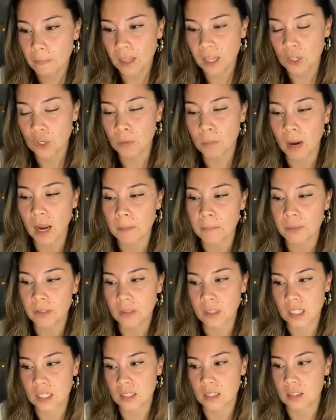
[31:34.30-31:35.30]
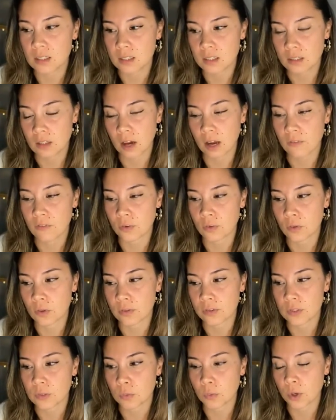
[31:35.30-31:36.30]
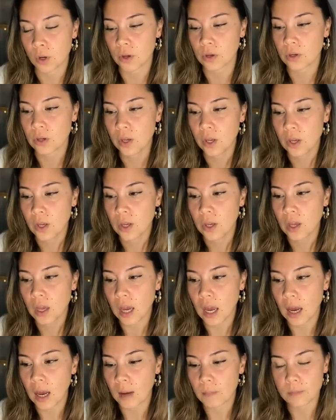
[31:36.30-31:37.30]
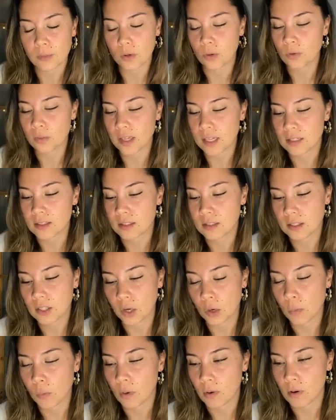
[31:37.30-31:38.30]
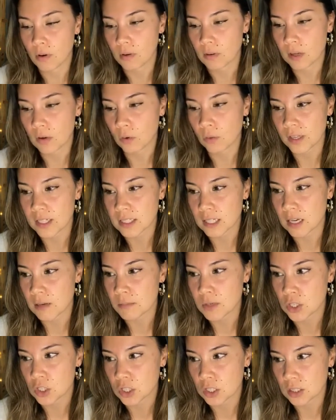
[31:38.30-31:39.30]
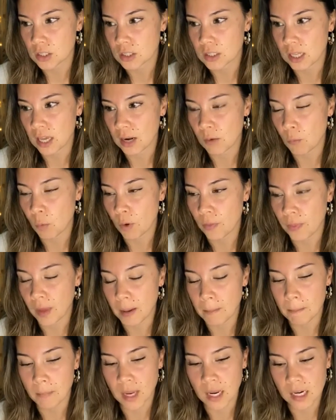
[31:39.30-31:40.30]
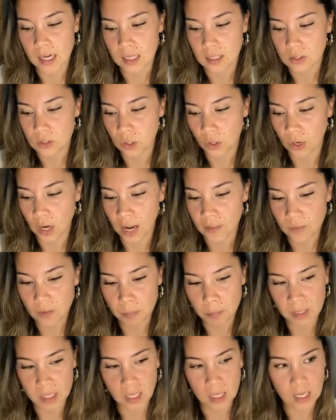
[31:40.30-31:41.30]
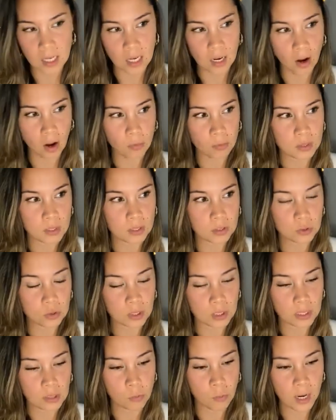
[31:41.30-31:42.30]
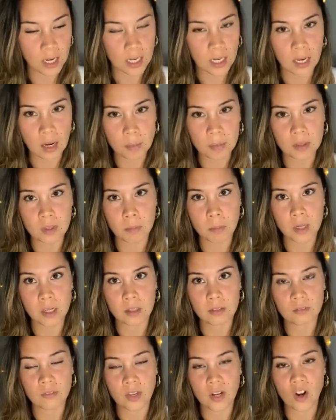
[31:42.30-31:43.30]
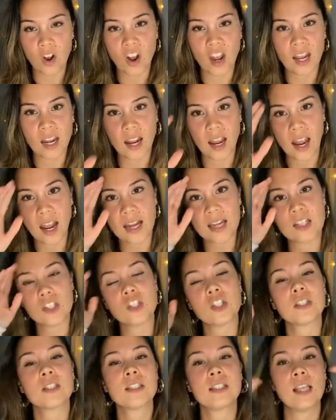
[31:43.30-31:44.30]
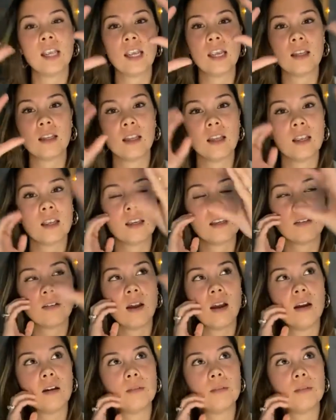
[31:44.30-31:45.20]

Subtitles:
you know, my ability to decipher all this work, all these, you know, all these images and what they mean. So at the beginning, I was literally waking up in the middle of the night and just seeing like